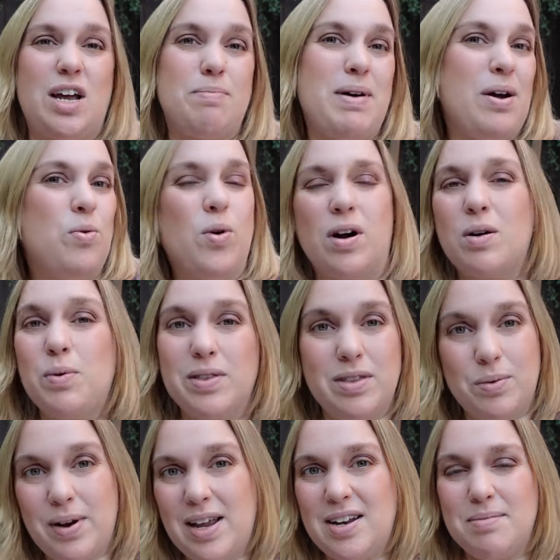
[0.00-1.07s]
my work with
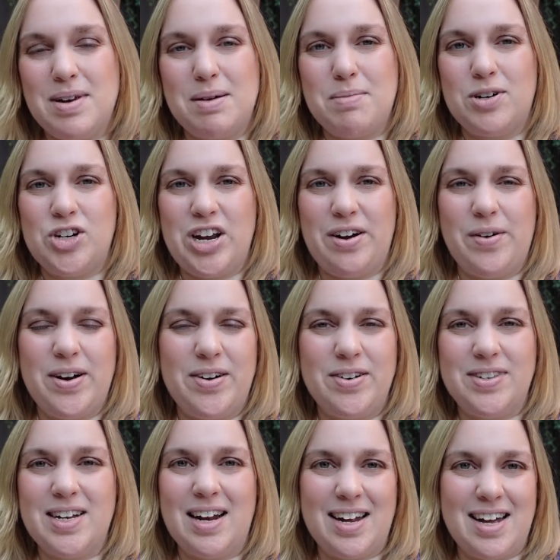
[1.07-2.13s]
the random number generator.
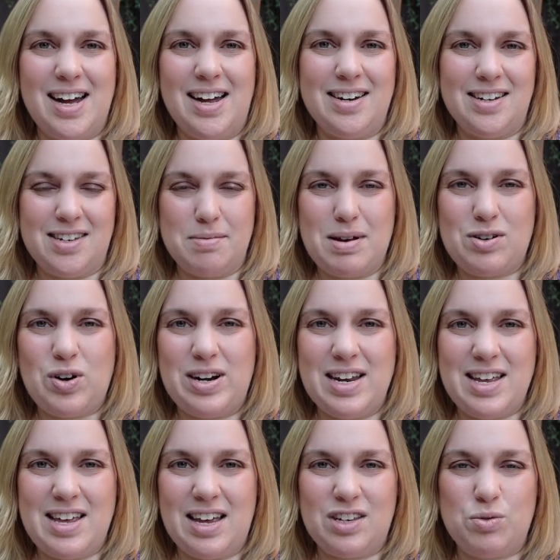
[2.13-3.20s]
It's not a contest. I'm not trying to
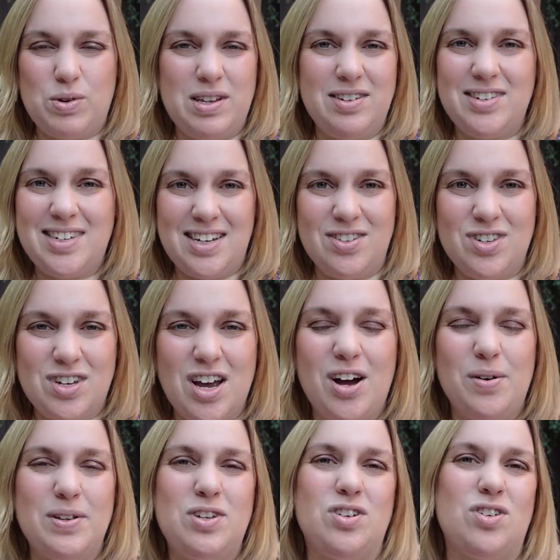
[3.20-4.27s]
guess where these scenes
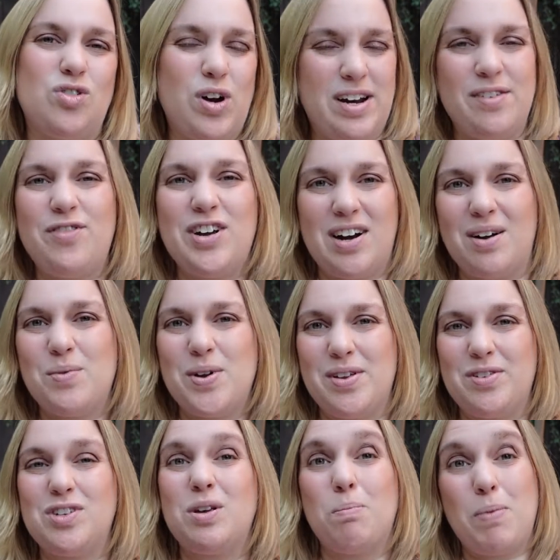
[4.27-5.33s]
go. It's just trying to figure out where
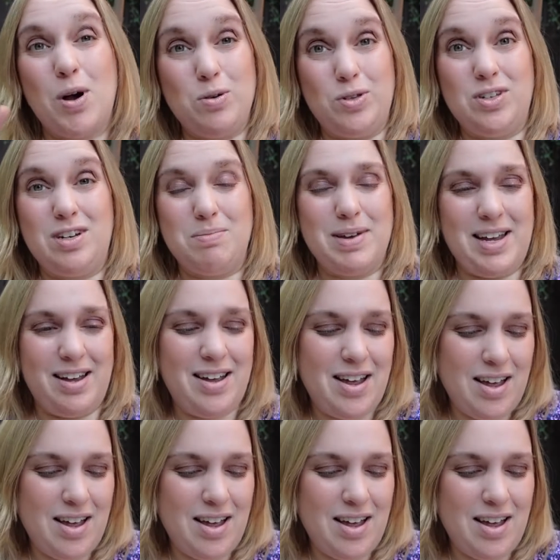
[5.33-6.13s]
they're supposed to be.